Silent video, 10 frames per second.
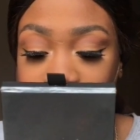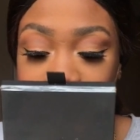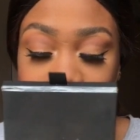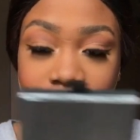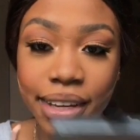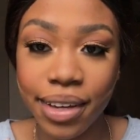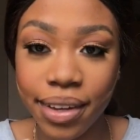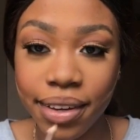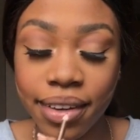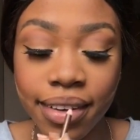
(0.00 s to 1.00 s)
Thank
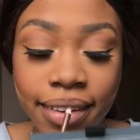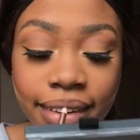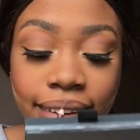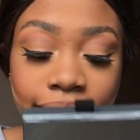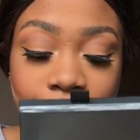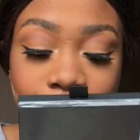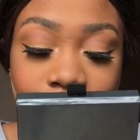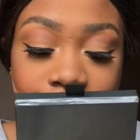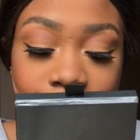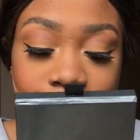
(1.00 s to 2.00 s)
you.
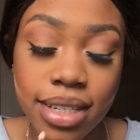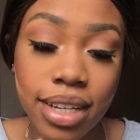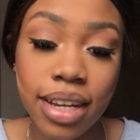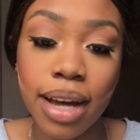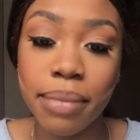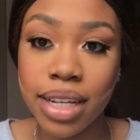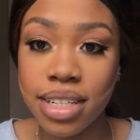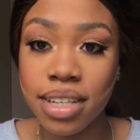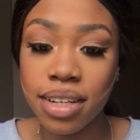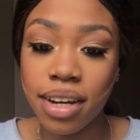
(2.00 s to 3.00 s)
See, I'm
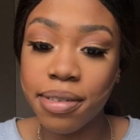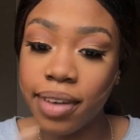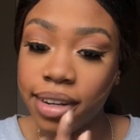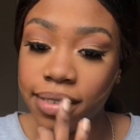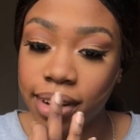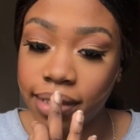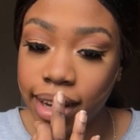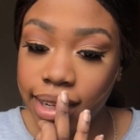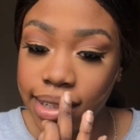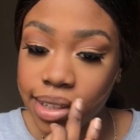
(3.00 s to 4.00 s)
actually a fan of Love
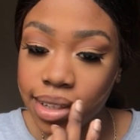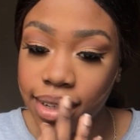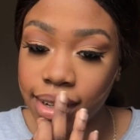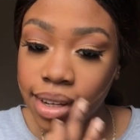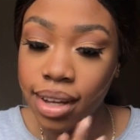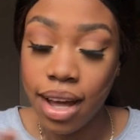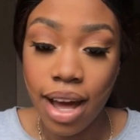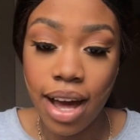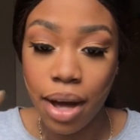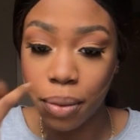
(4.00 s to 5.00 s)
Island.
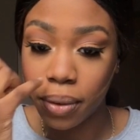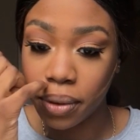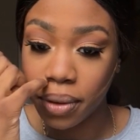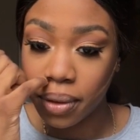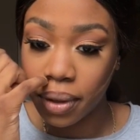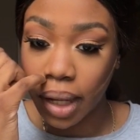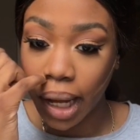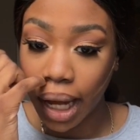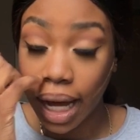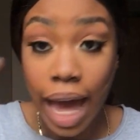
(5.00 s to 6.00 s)
I will not
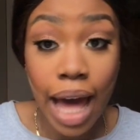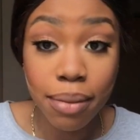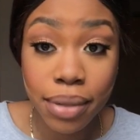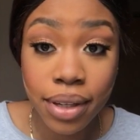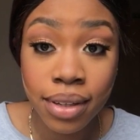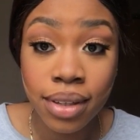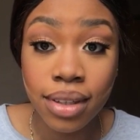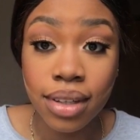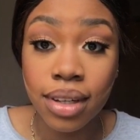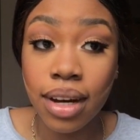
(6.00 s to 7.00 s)
cap.
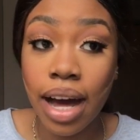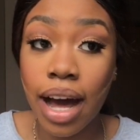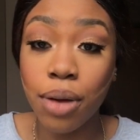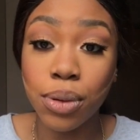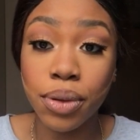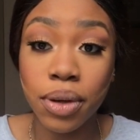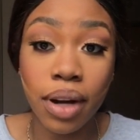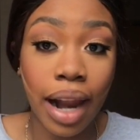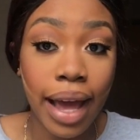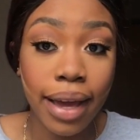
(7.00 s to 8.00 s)
I will
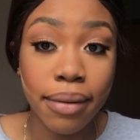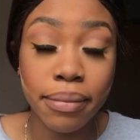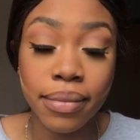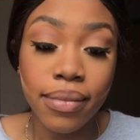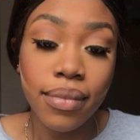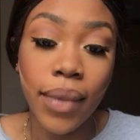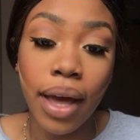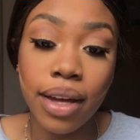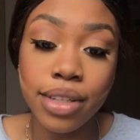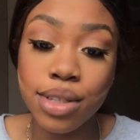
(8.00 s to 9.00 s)
not lie.
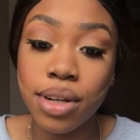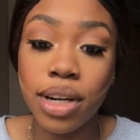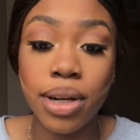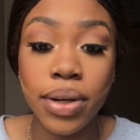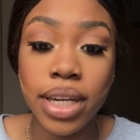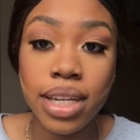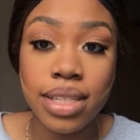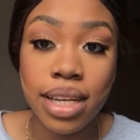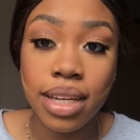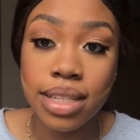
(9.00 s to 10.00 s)
It's not a low-key
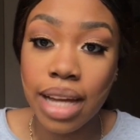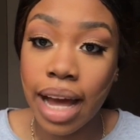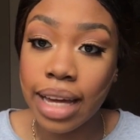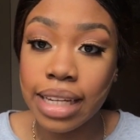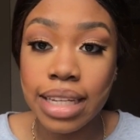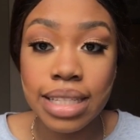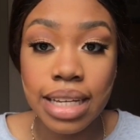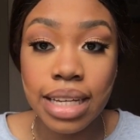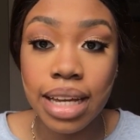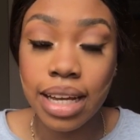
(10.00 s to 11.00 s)
thing, it's a high-key
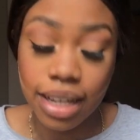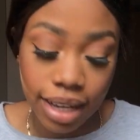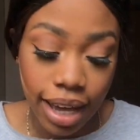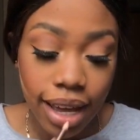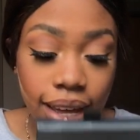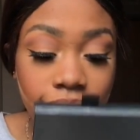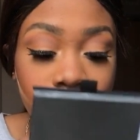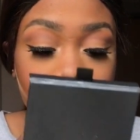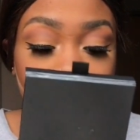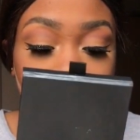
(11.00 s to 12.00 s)
thing, okay?
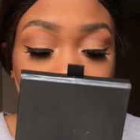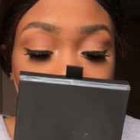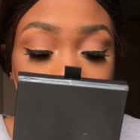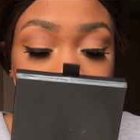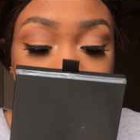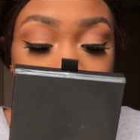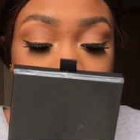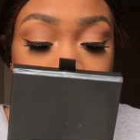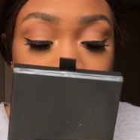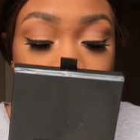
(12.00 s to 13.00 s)
I do
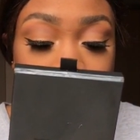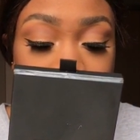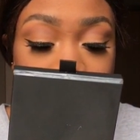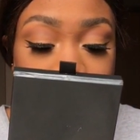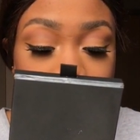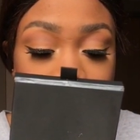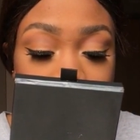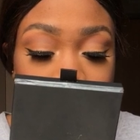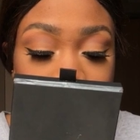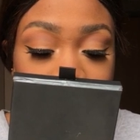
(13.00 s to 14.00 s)
like Love
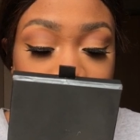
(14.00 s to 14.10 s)
Island.